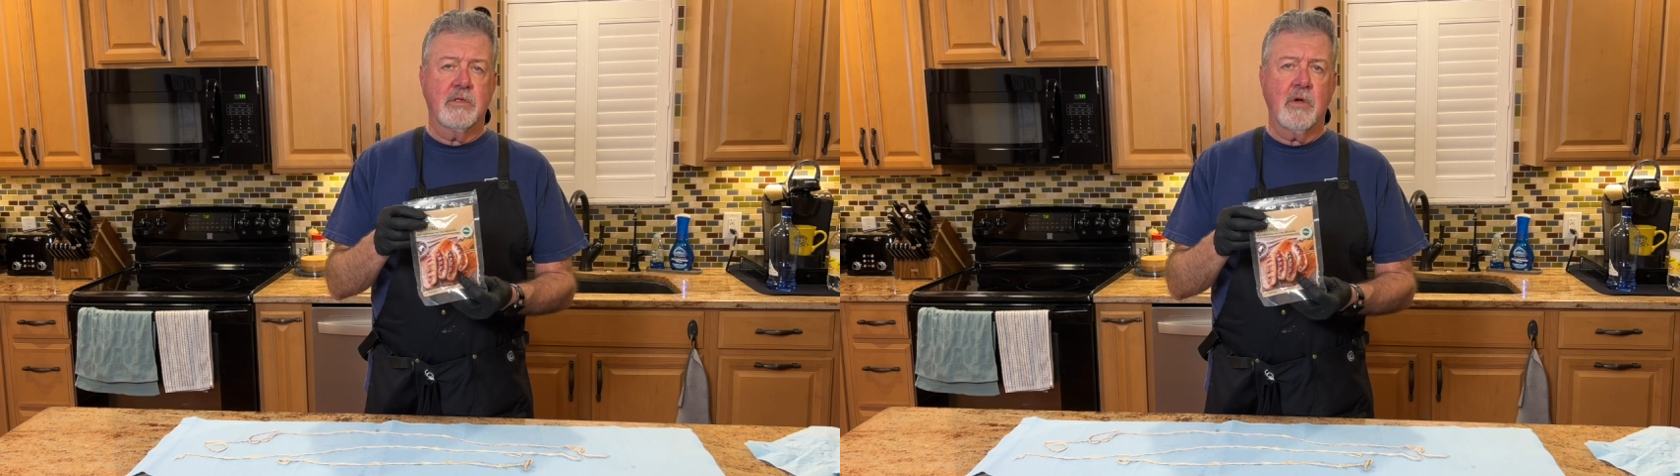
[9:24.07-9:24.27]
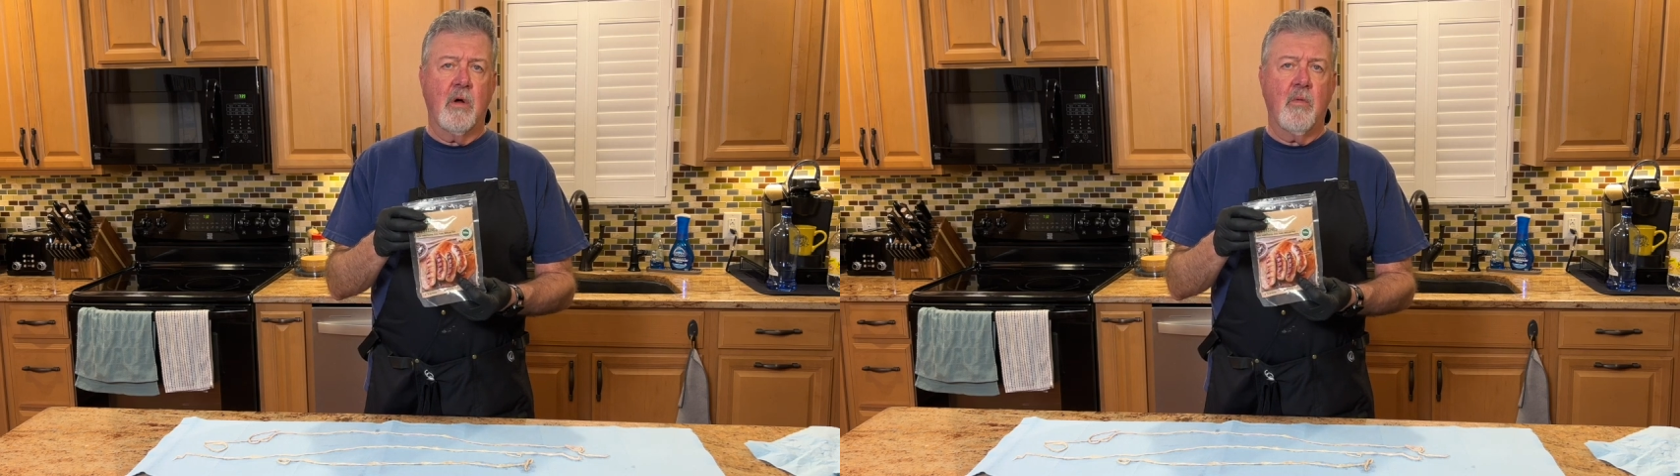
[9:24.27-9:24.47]

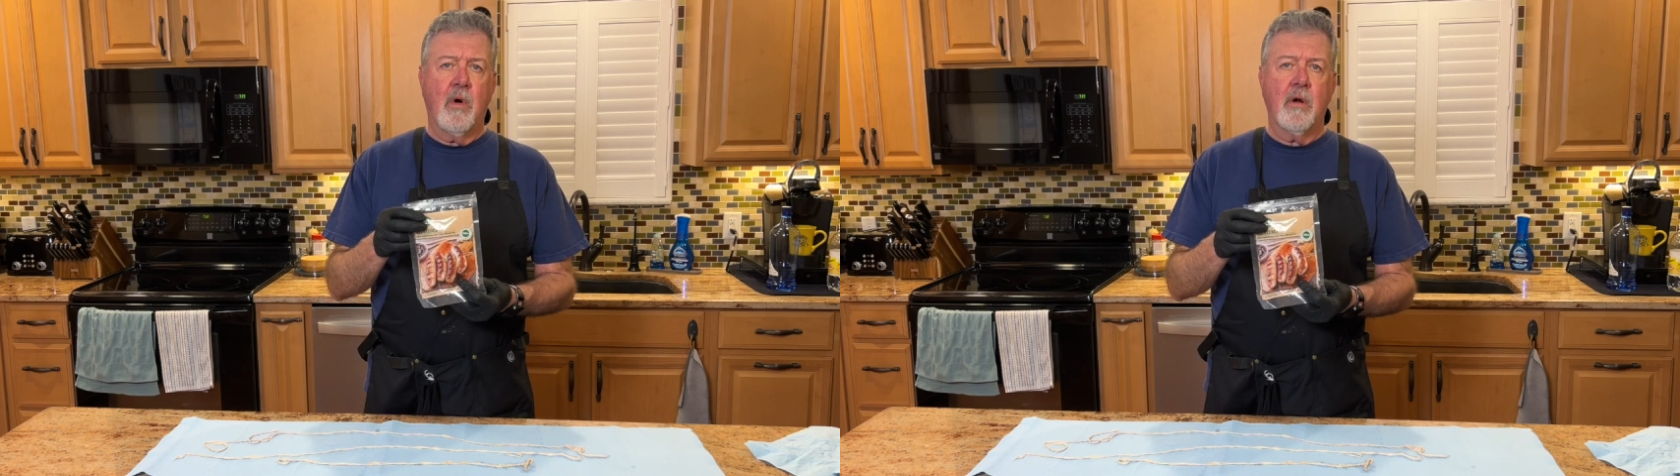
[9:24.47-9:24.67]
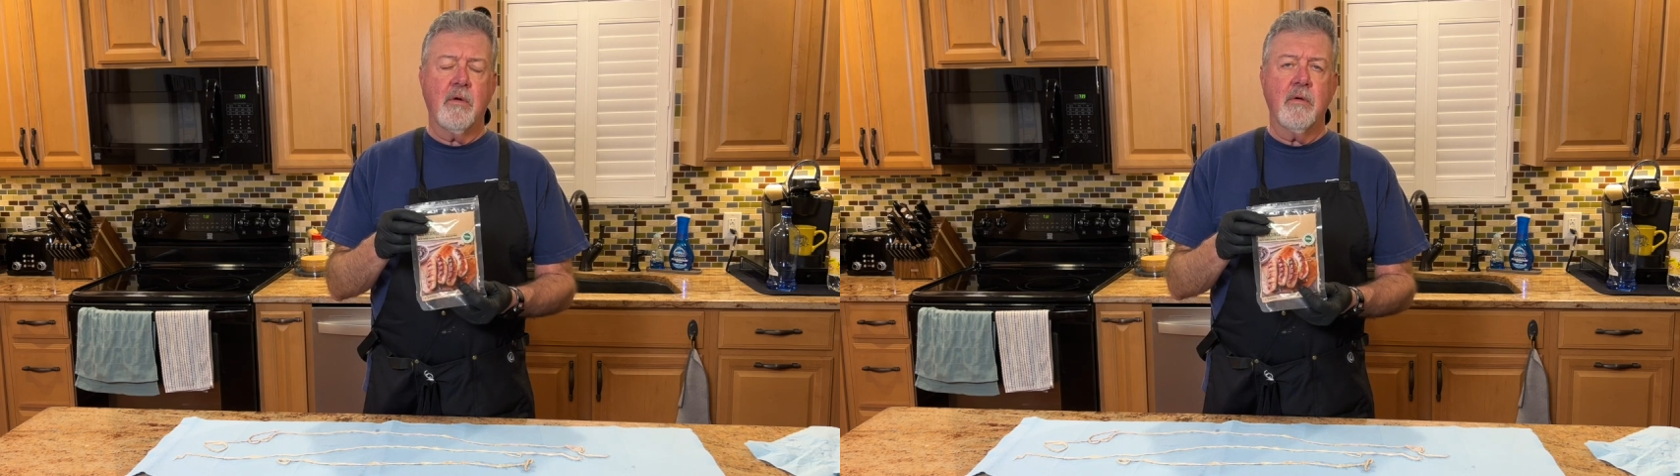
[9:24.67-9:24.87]
salt
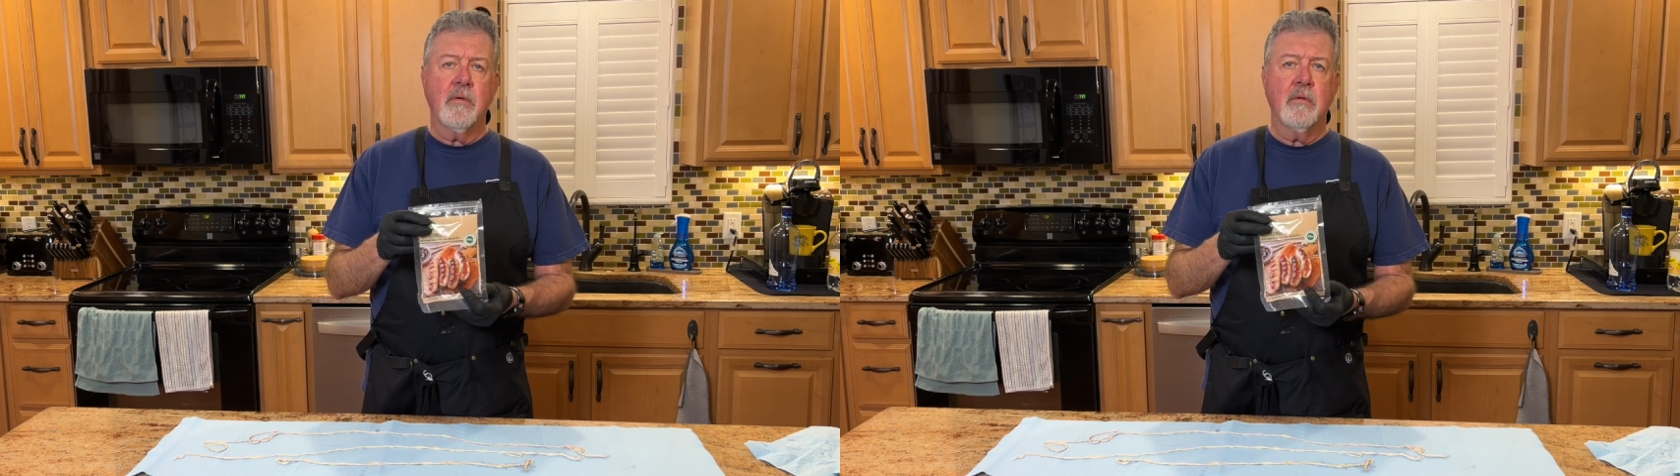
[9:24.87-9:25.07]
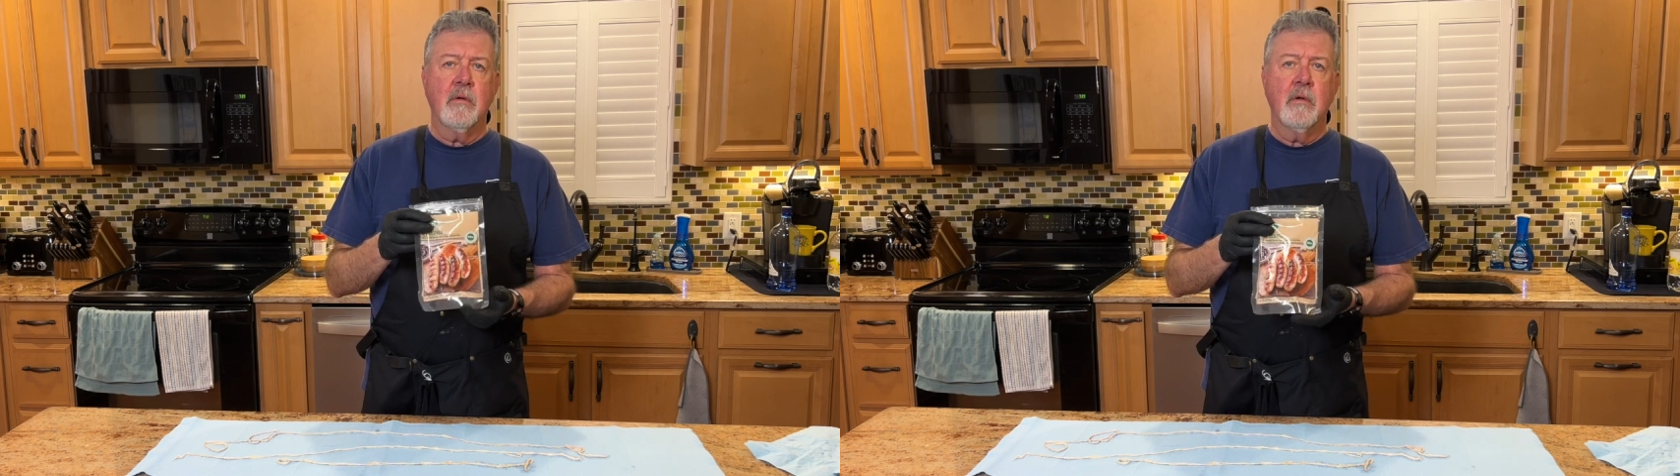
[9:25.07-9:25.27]
water.